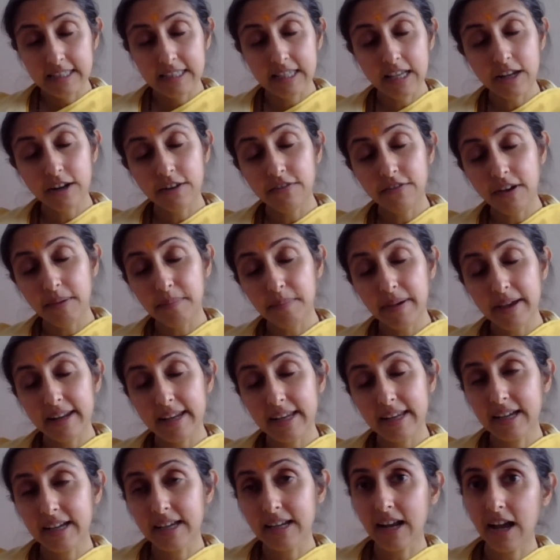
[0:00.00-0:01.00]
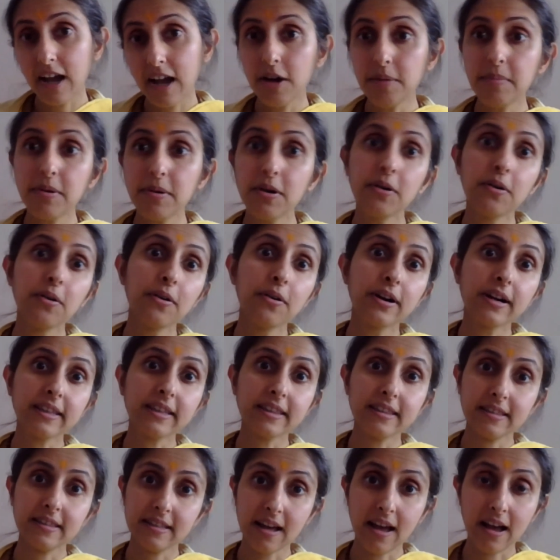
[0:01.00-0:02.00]
Sarva Parigraha
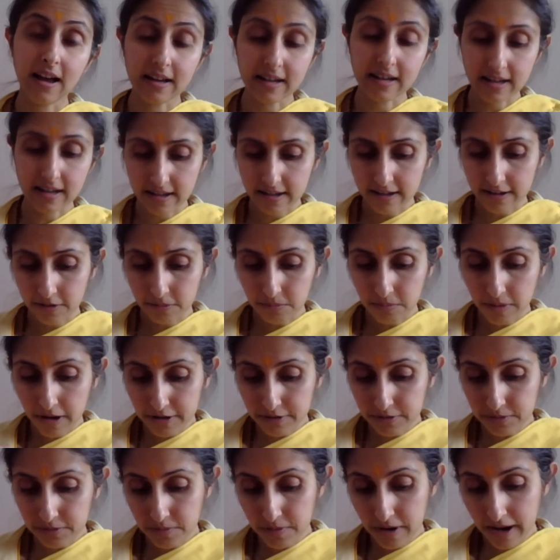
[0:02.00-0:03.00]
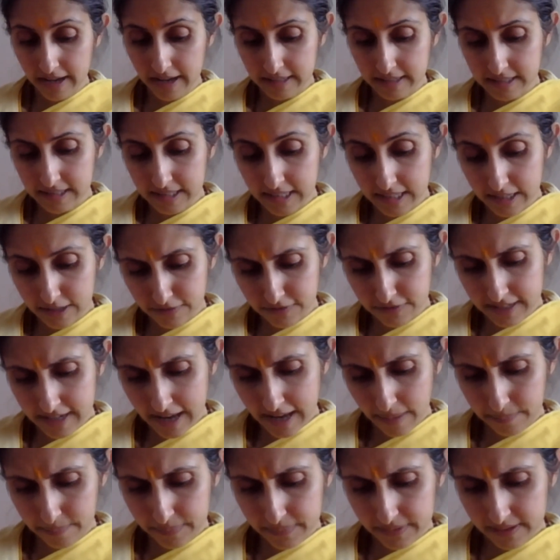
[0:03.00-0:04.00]
Bhogatyagaha, one who has
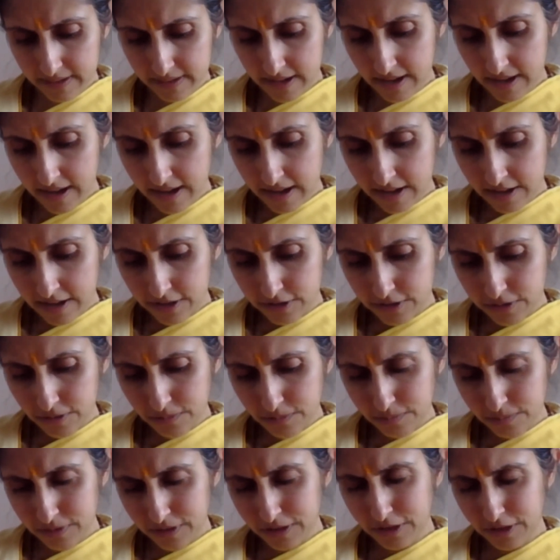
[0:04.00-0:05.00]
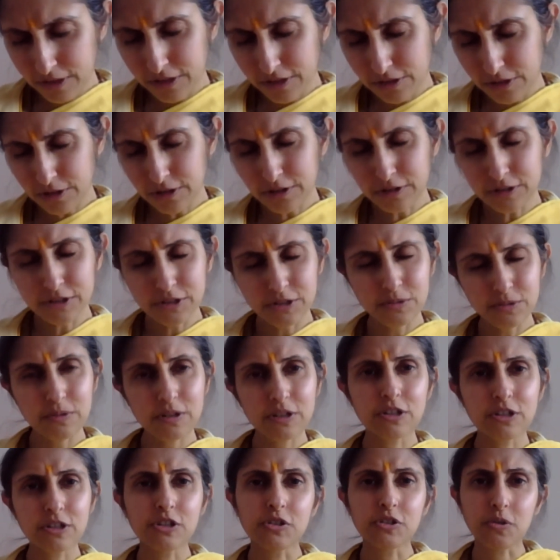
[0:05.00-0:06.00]
given up, the thirst to
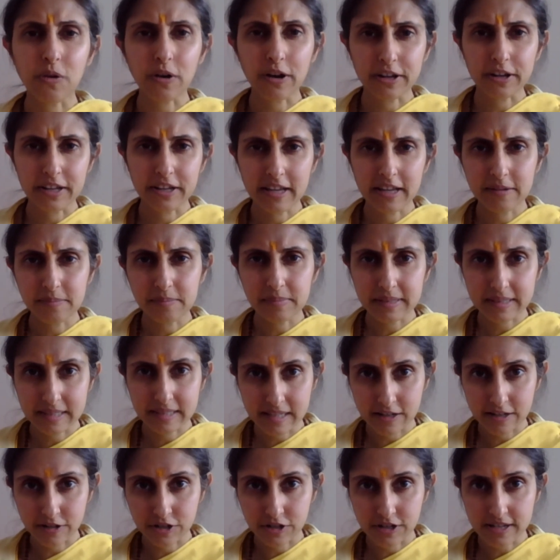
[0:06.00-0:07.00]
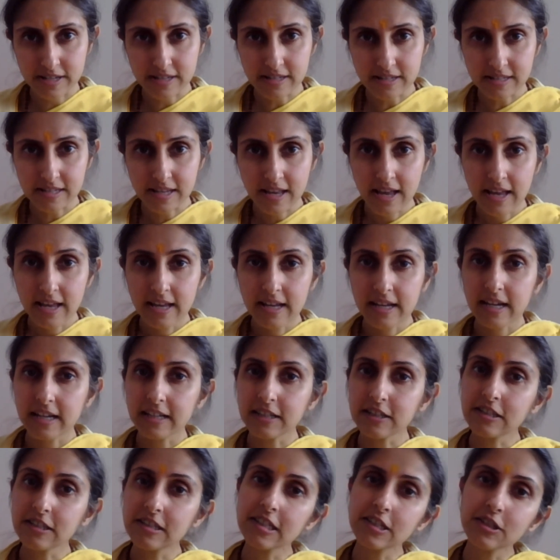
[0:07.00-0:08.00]
enjoy and possessions.
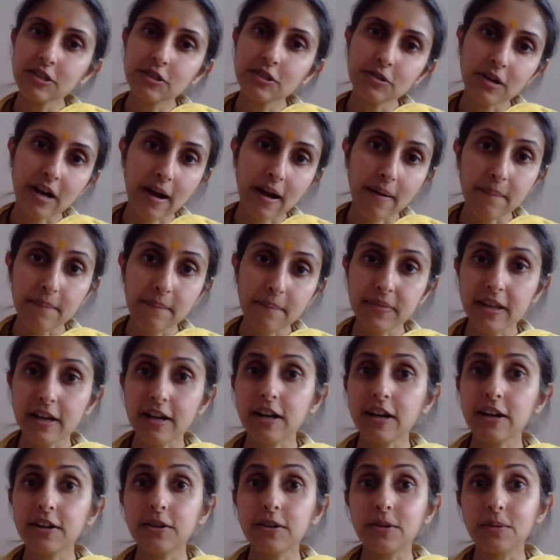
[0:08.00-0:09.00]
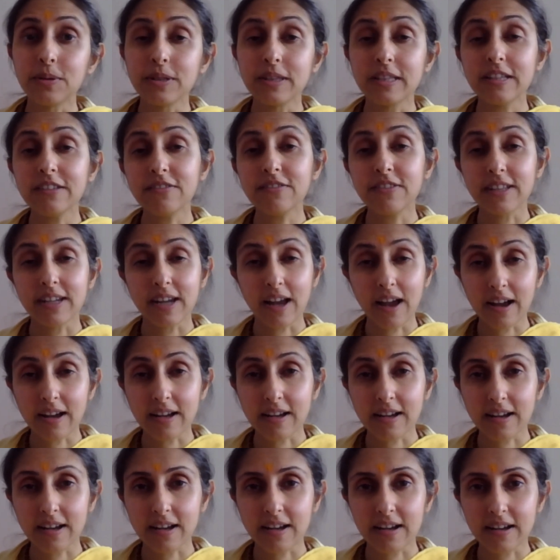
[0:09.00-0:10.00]
Kasya Sukham Nakaroti
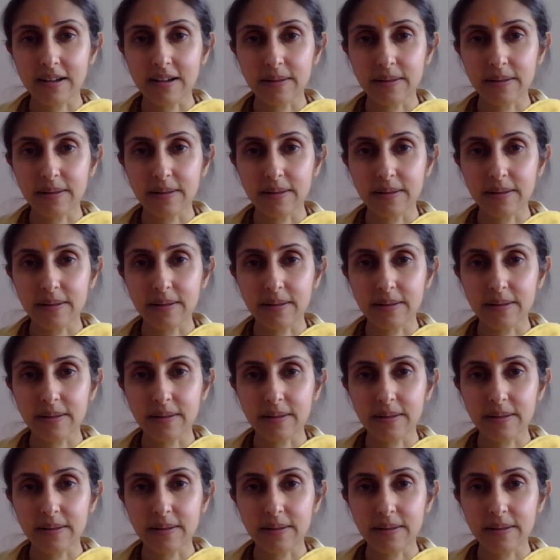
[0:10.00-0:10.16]
Viraga.